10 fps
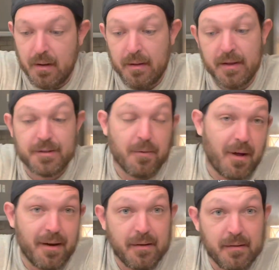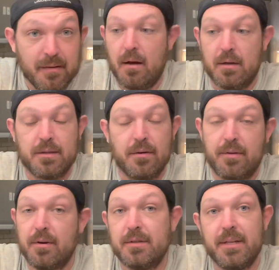This one, also
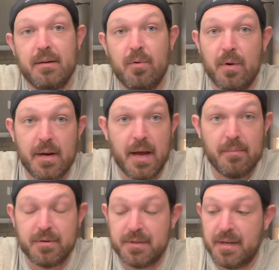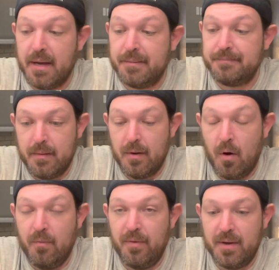13.9%.
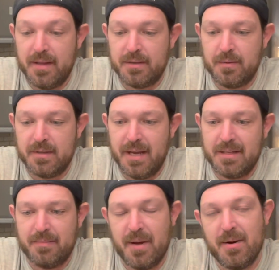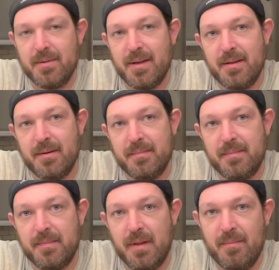Hopefully this one tastes better than the
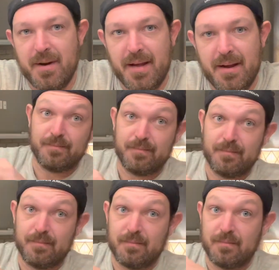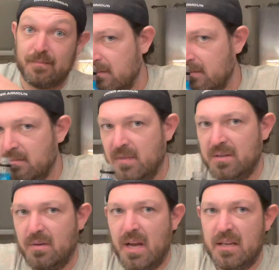lemonade. This
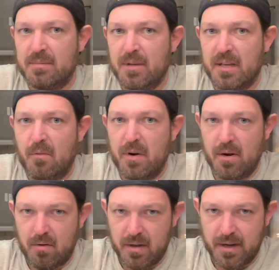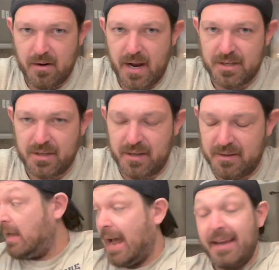one kind of smells like window cleaner,
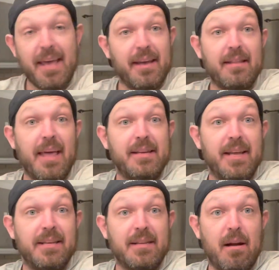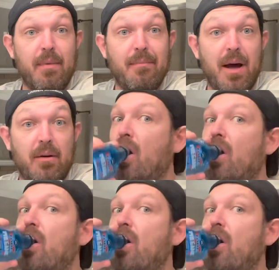actually. I can't get that taste out of my mouth.